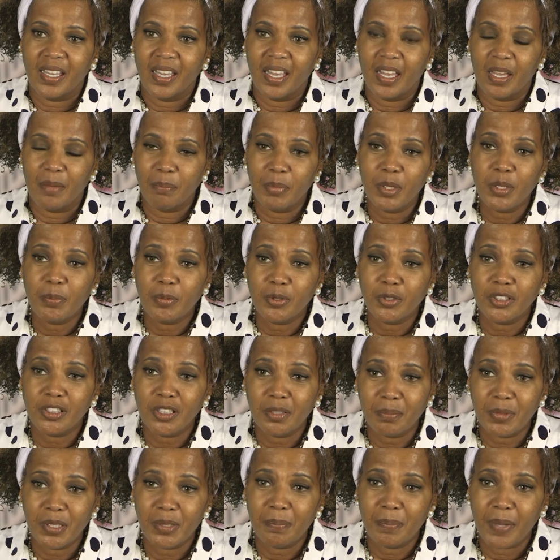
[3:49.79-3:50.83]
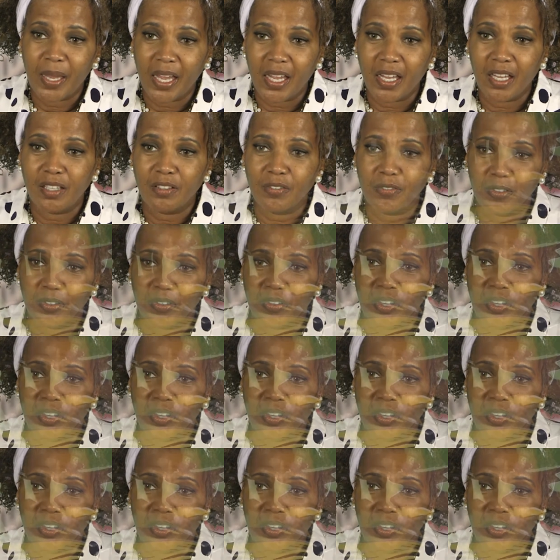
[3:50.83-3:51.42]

and people should be paid for